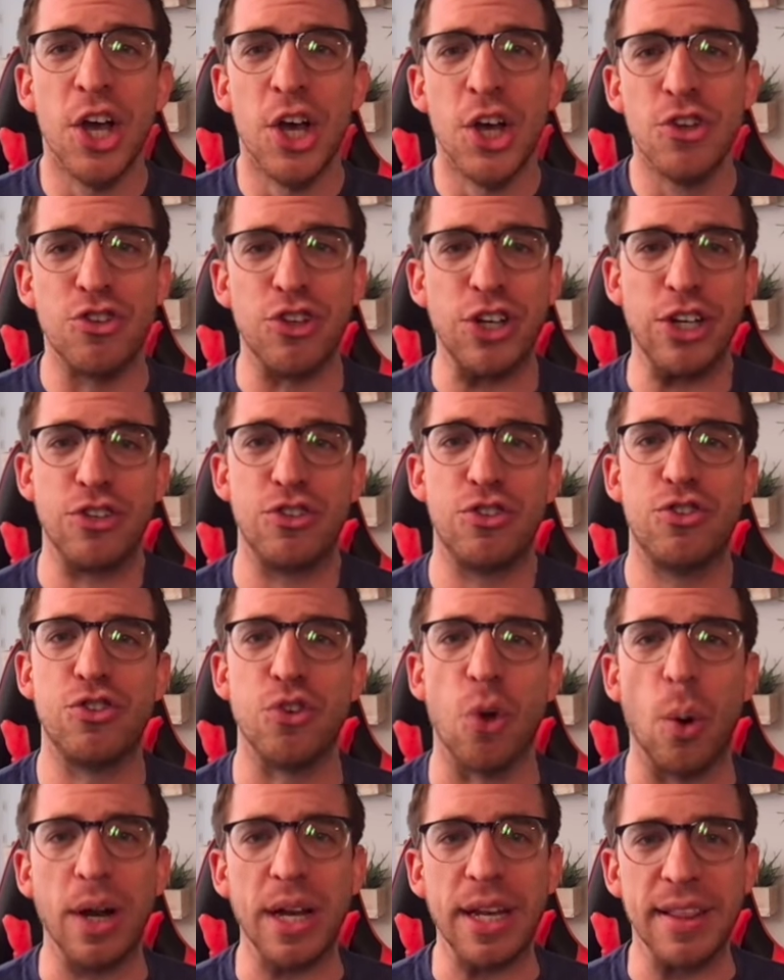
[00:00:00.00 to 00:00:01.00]
She is
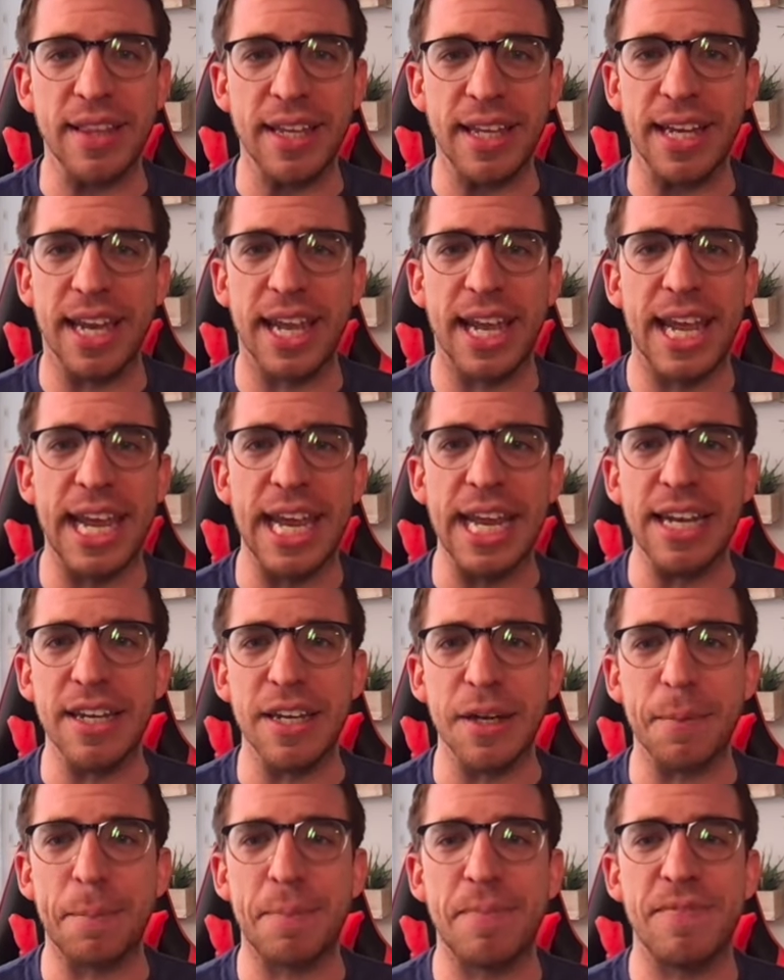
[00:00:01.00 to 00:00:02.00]
joining the
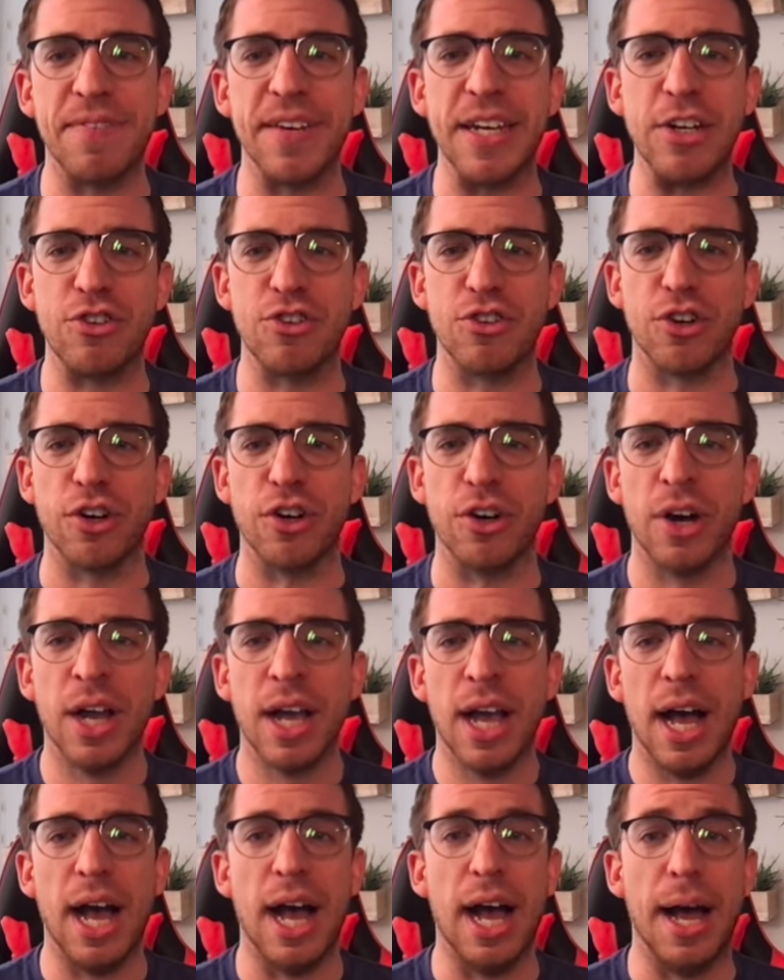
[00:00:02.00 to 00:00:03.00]
indie feature
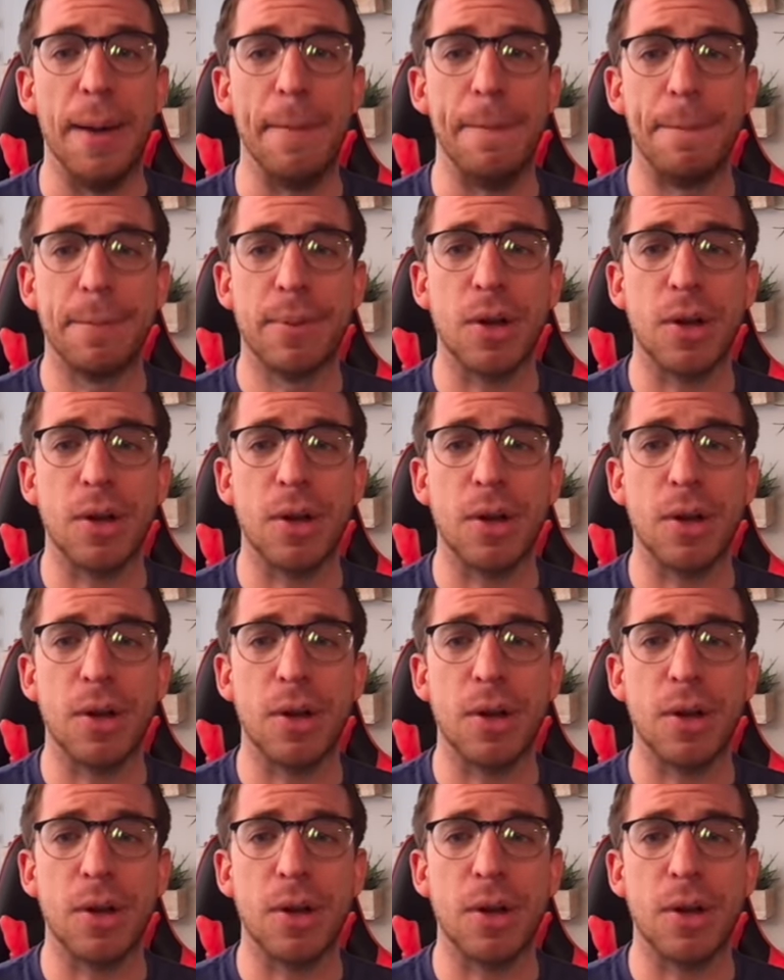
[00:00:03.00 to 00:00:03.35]
uh,